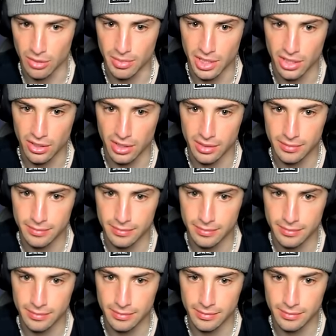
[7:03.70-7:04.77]
Meteor.
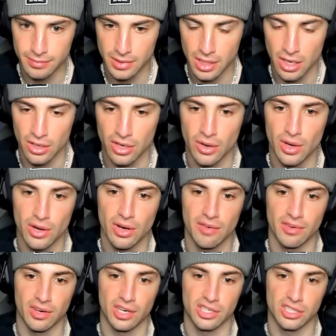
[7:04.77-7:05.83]
Oh, no, I don't have
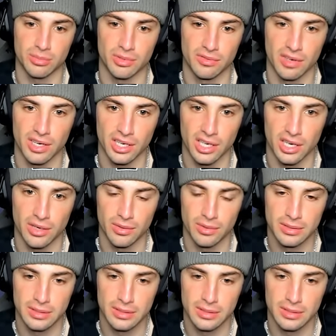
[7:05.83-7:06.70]
an electric move ready to go.